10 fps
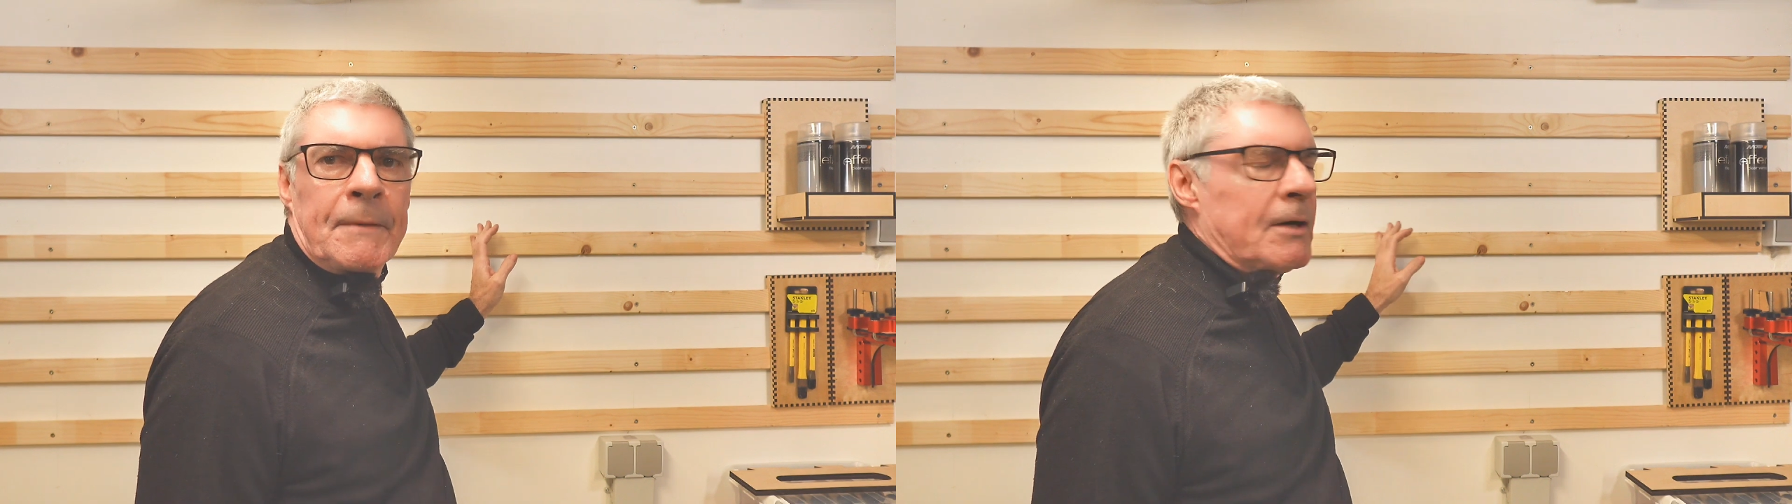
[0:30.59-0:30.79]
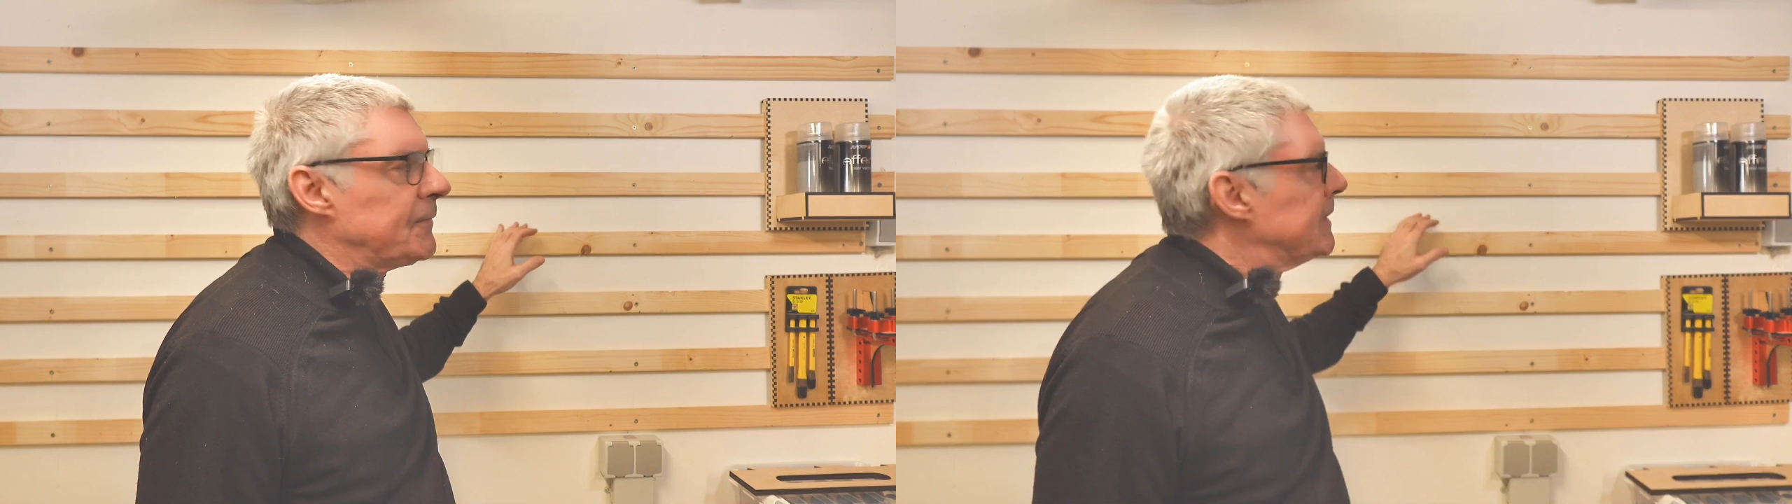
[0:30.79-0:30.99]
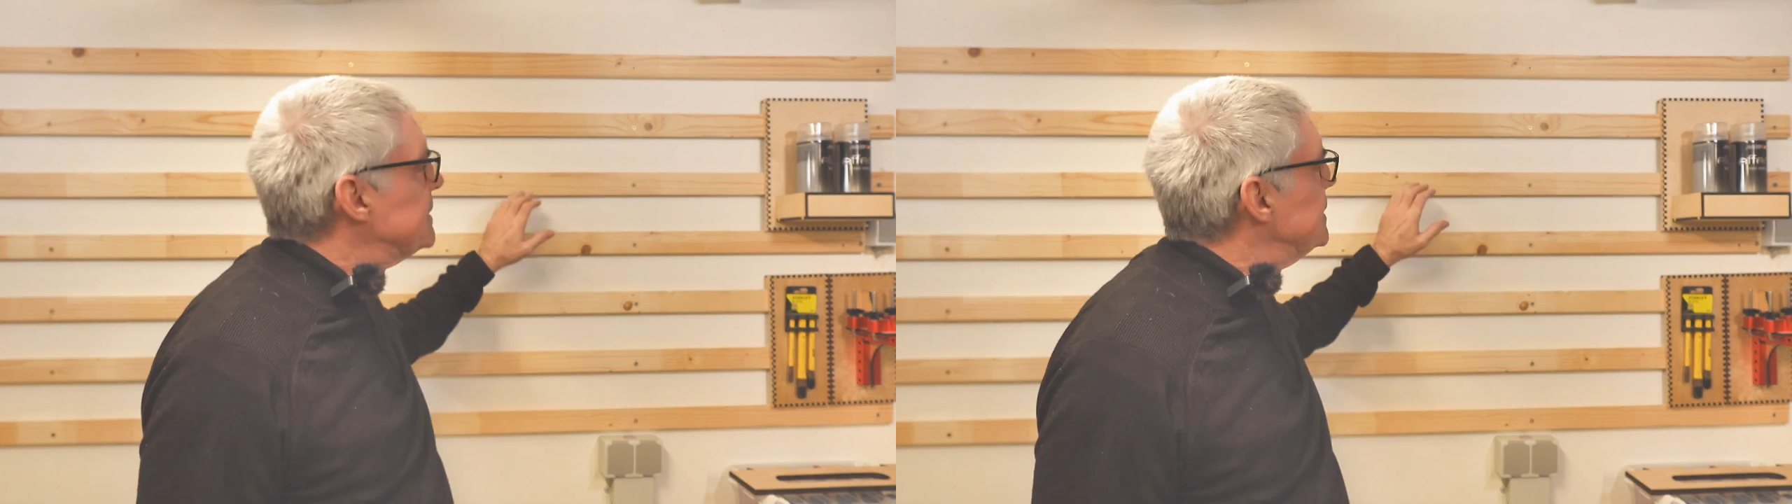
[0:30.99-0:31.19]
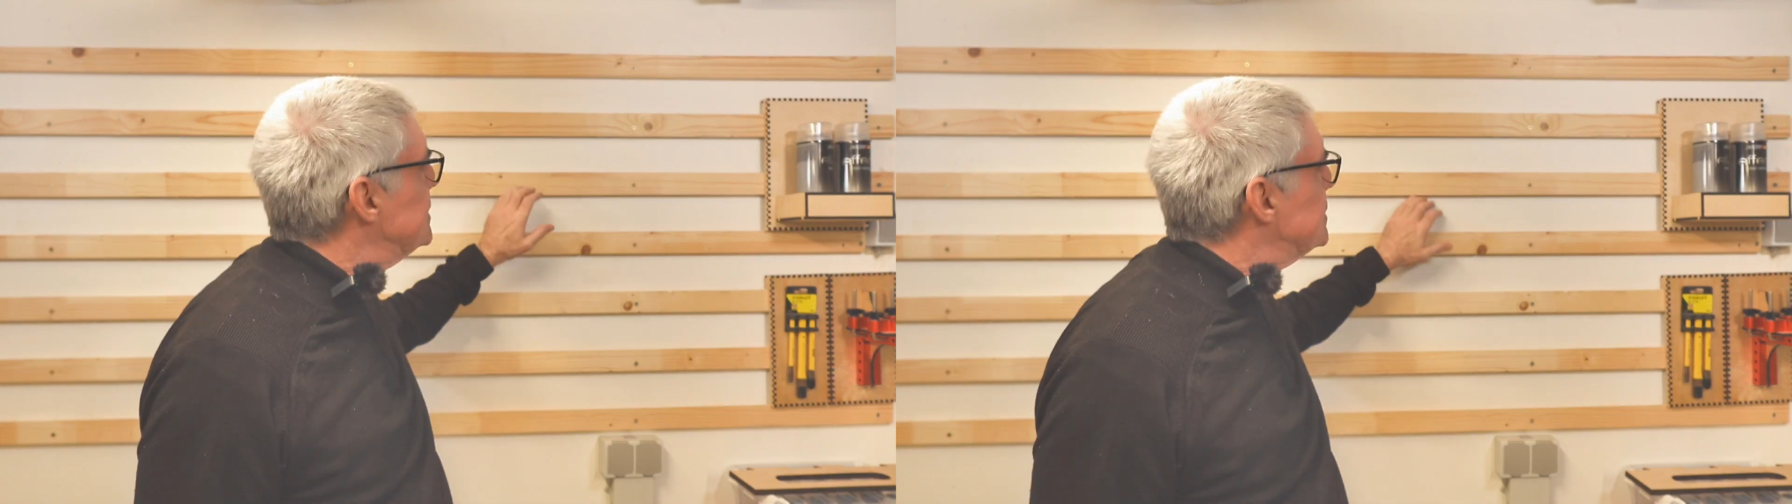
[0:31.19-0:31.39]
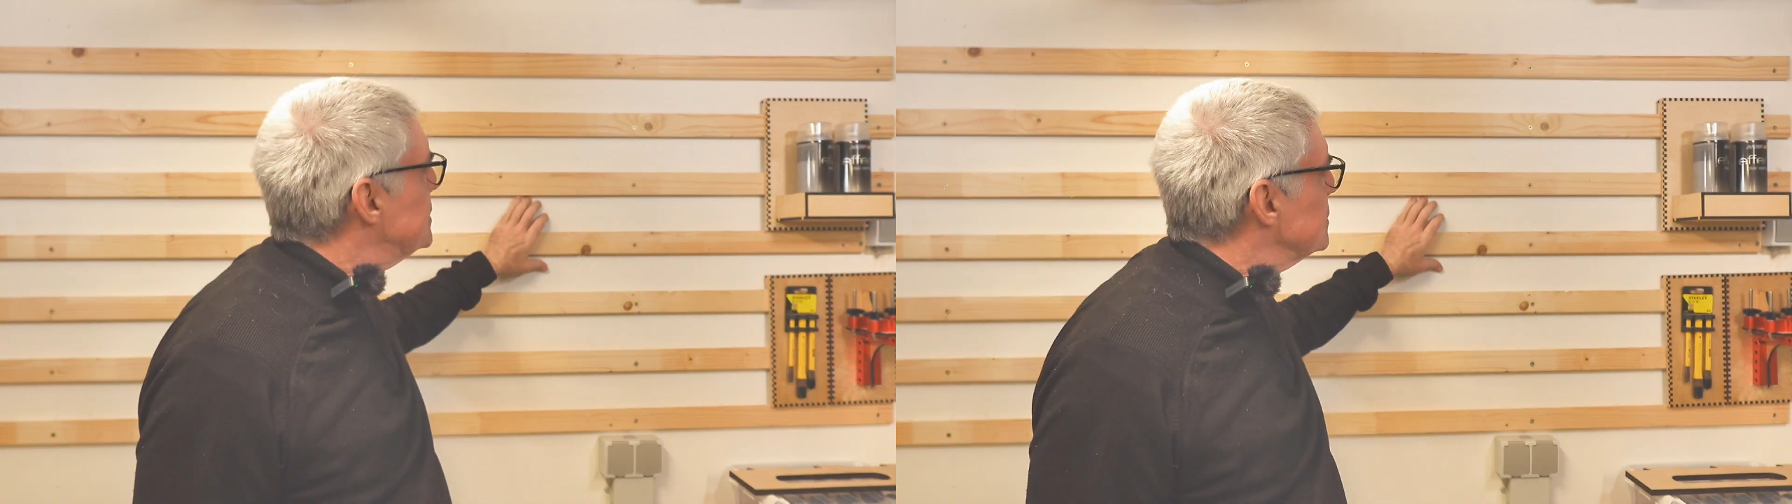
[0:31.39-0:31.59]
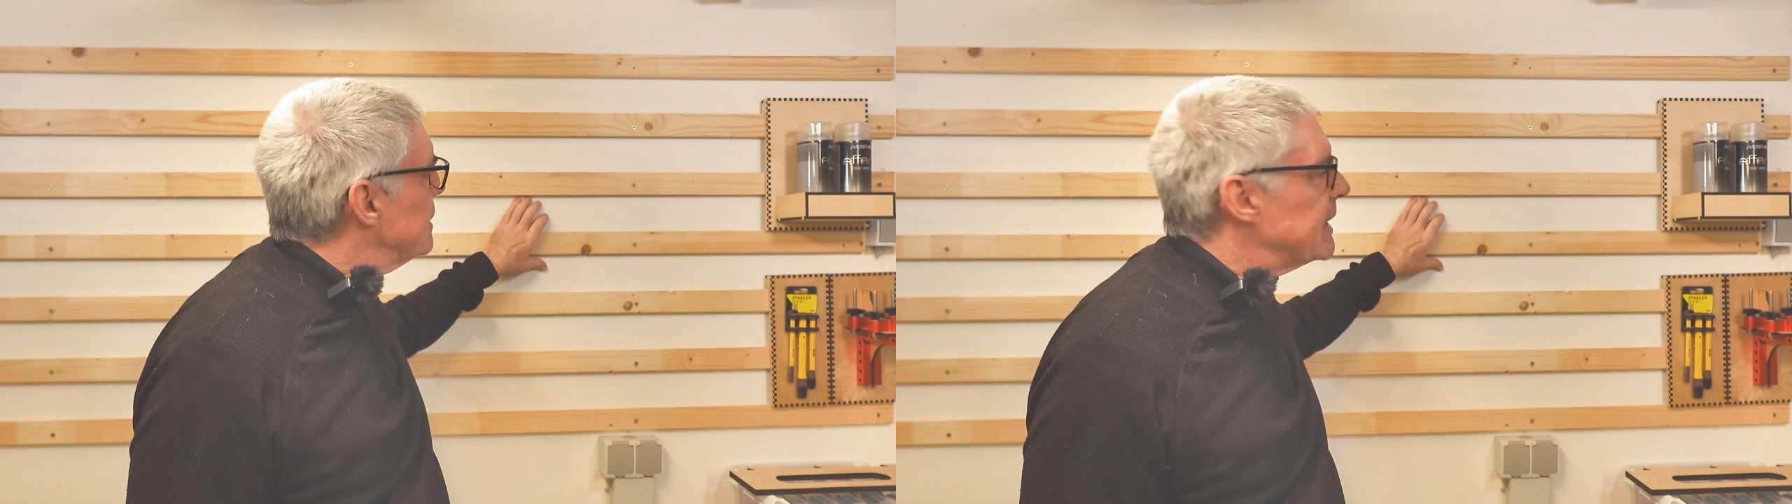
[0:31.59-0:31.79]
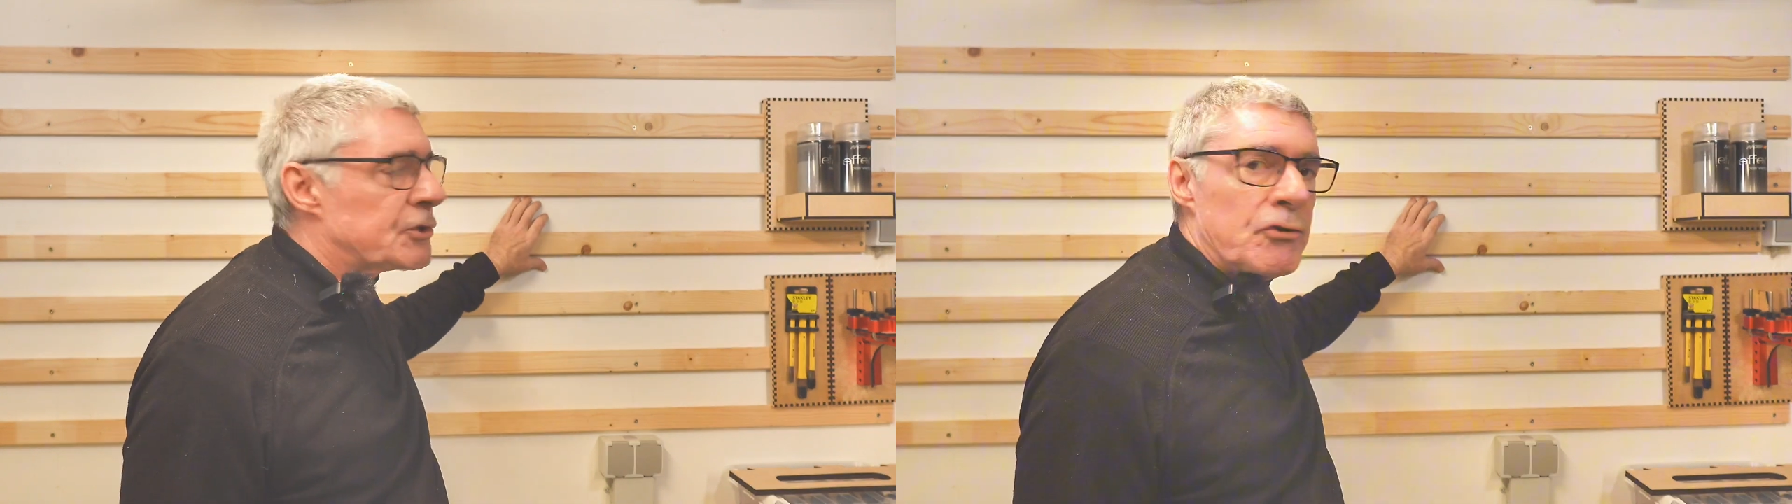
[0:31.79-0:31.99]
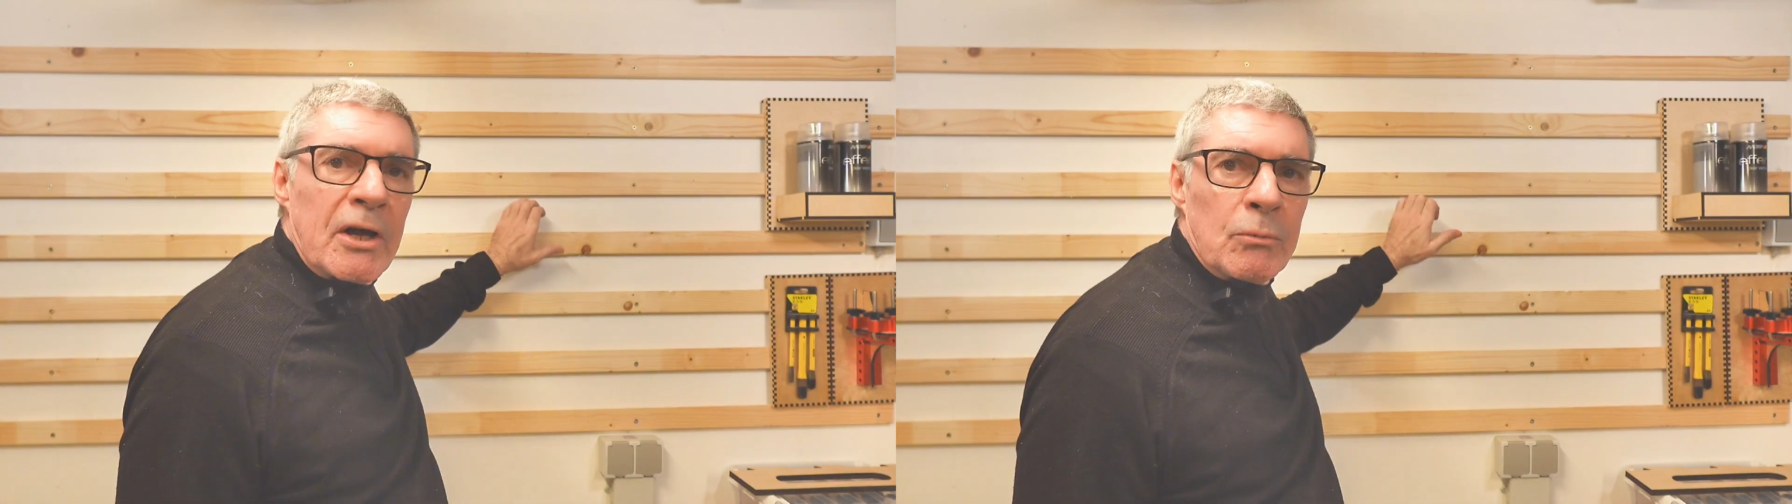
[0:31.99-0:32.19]
Now, this is
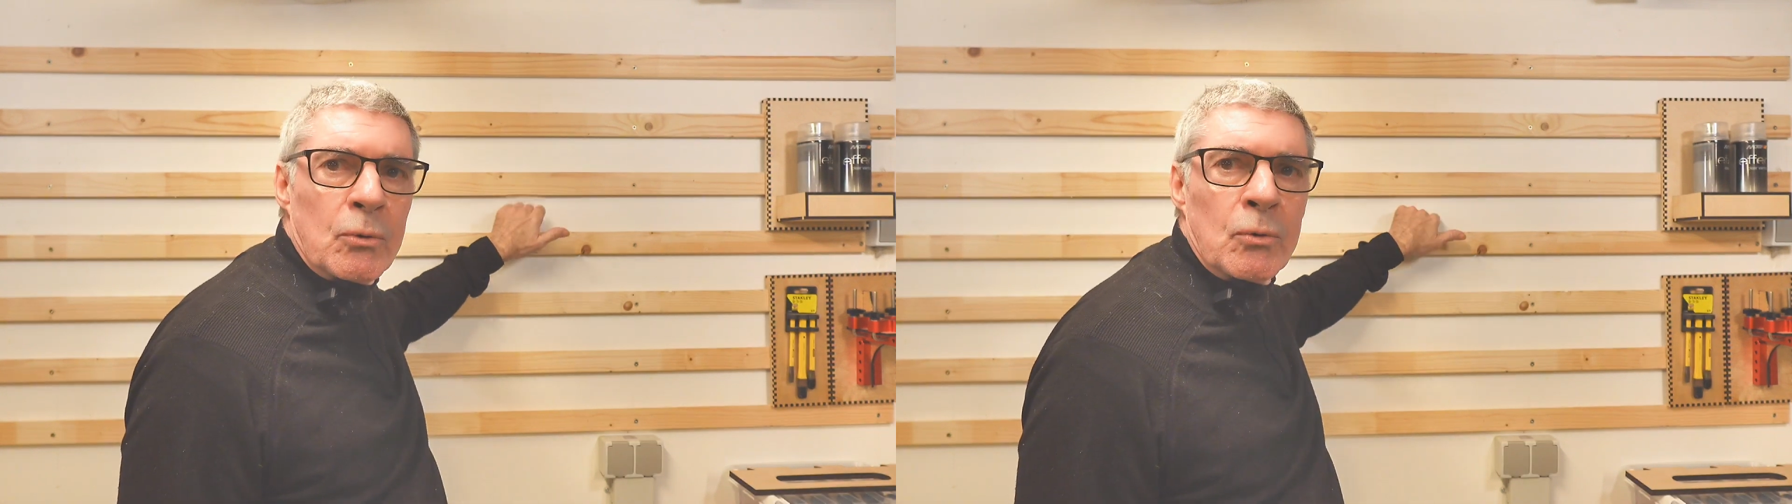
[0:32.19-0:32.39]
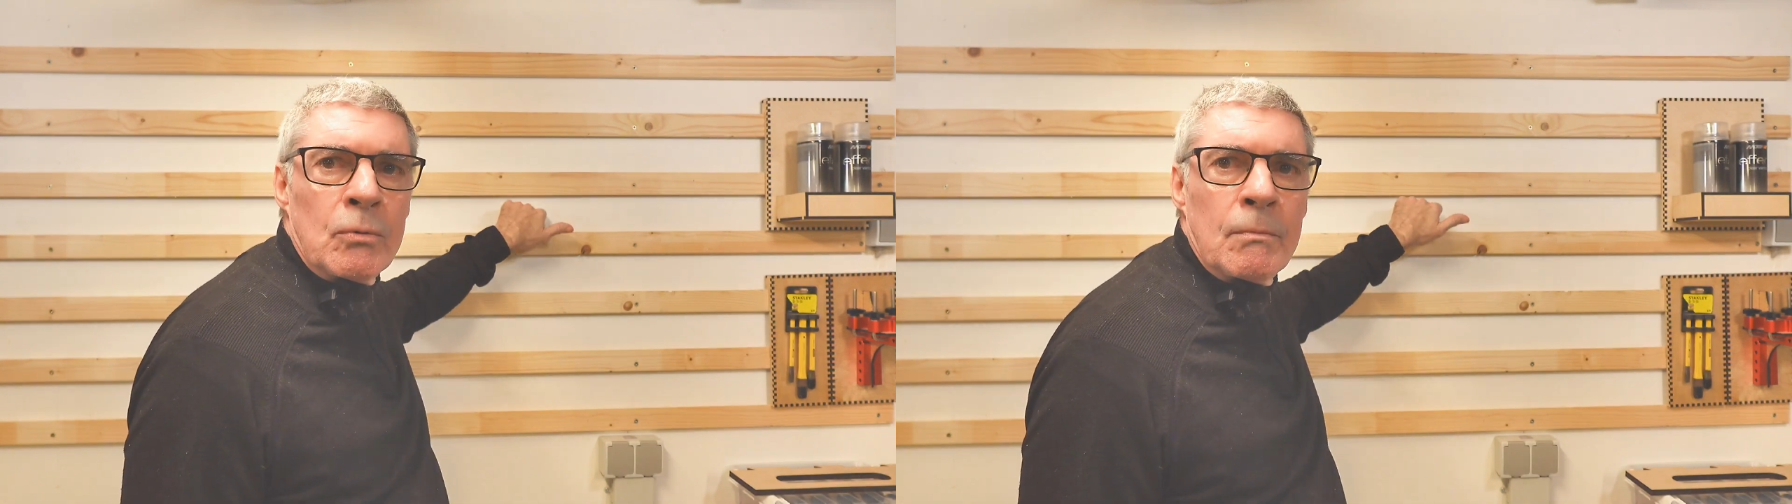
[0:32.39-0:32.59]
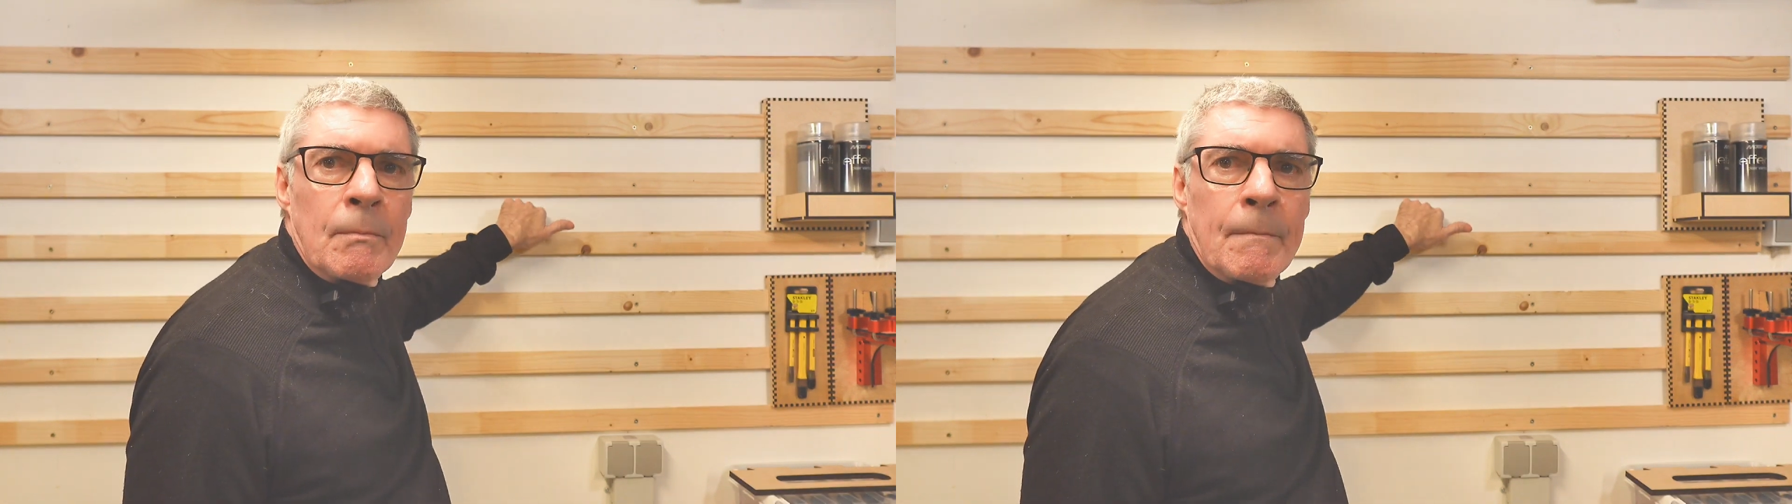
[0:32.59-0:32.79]
drywall,